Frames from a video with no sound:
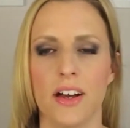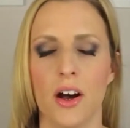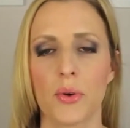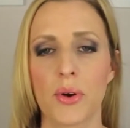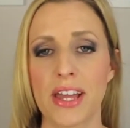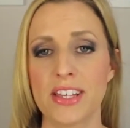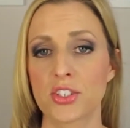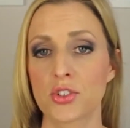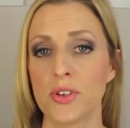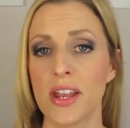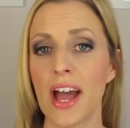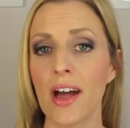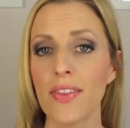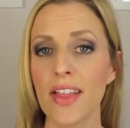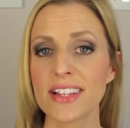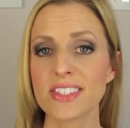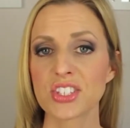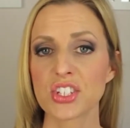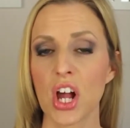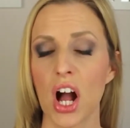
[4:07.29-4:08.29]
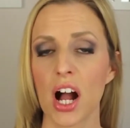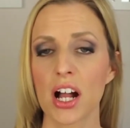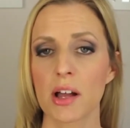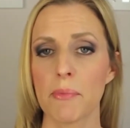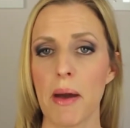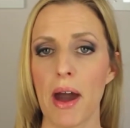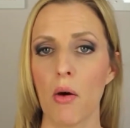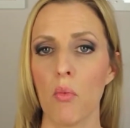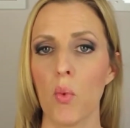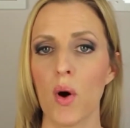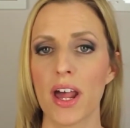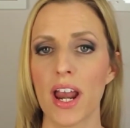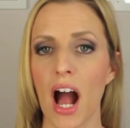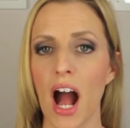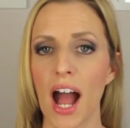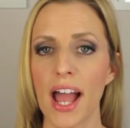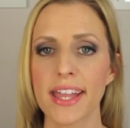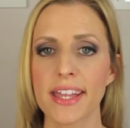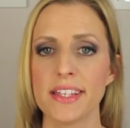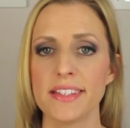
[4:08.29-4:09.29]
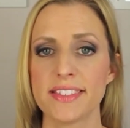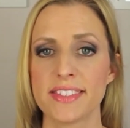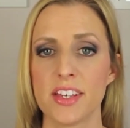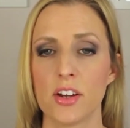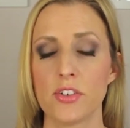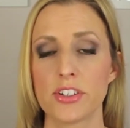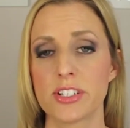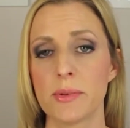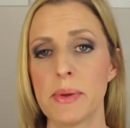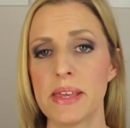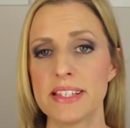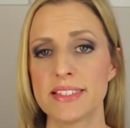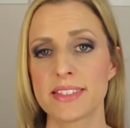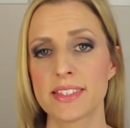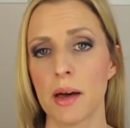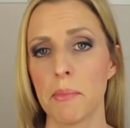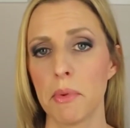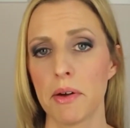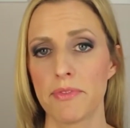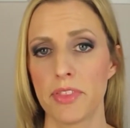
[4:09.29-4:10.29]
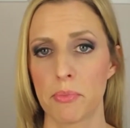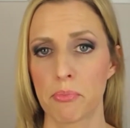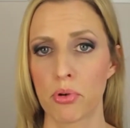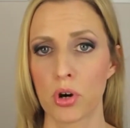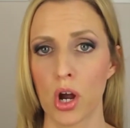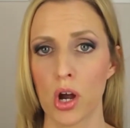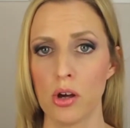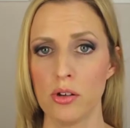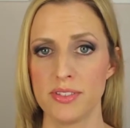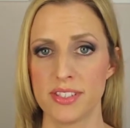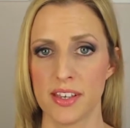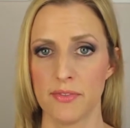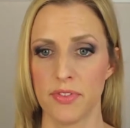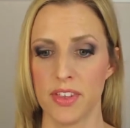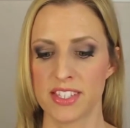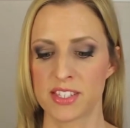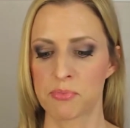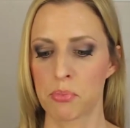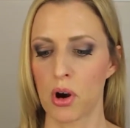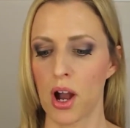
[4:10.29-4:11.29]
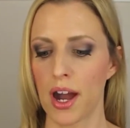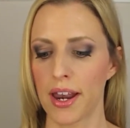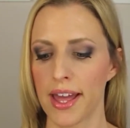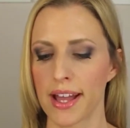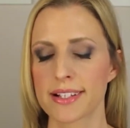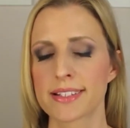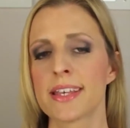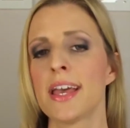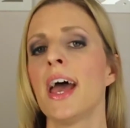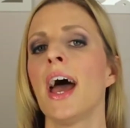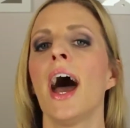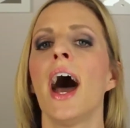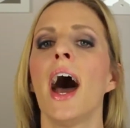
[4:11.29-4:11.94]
Okay, so now let's talk about what I consider to be some of the pros of this product.